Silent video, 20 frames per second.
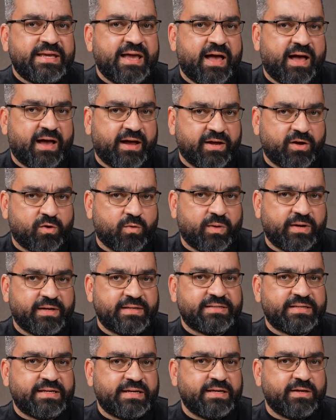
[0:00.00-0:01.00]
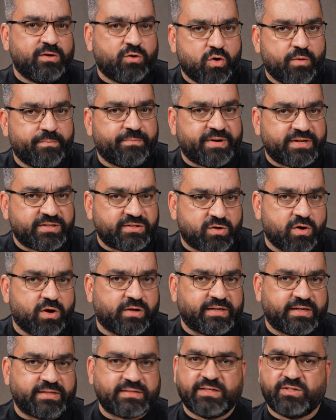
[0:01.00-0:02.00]
high-quality compressed
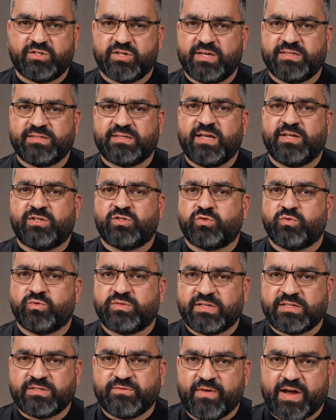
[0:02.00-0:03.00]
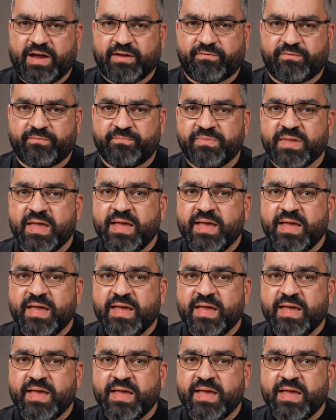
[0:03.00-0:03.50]
codecs, such as H two sixty-five,